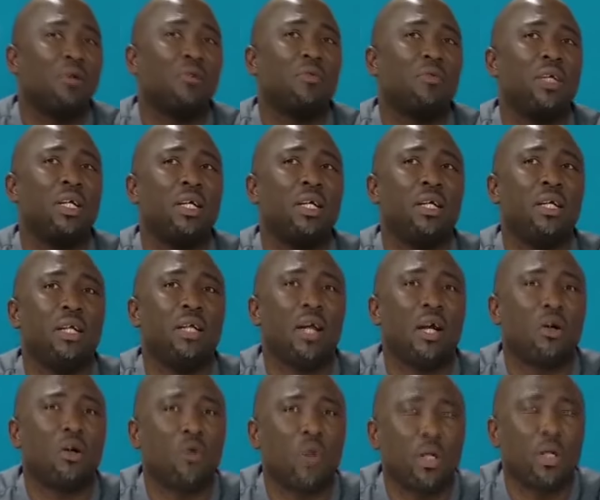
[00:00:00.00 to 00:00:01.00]
of the
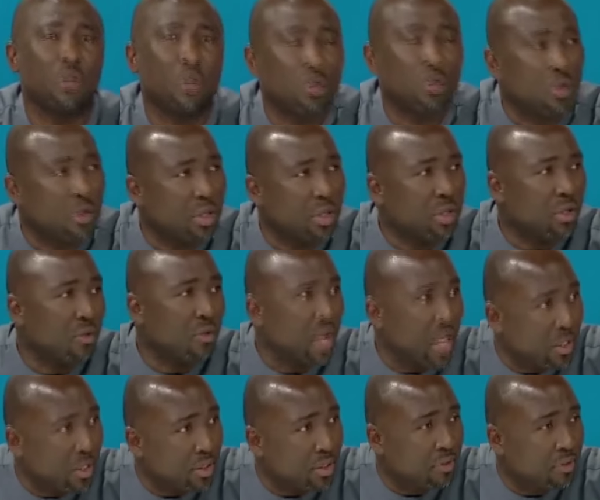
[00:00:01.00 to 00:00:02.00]
ECOWAS Authority of
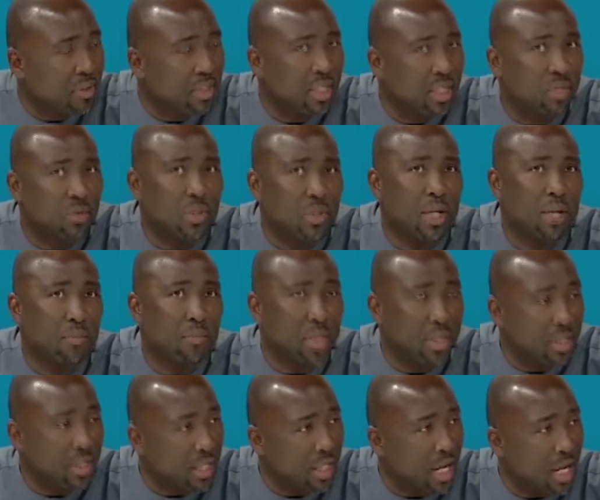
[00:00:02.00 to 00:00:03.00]
Heads of State, where they
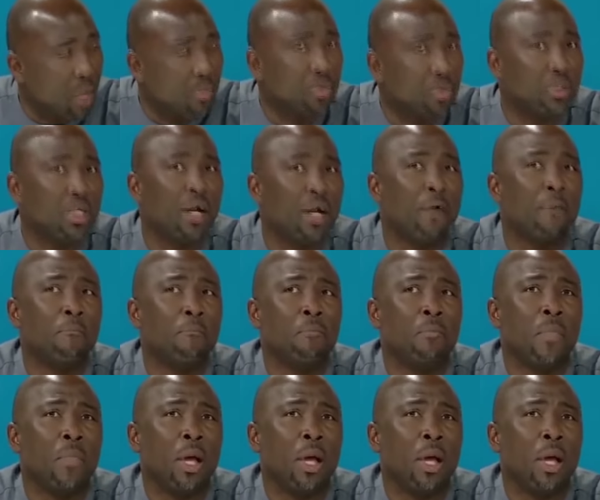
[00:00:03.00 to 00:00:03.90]
meet in Abuja,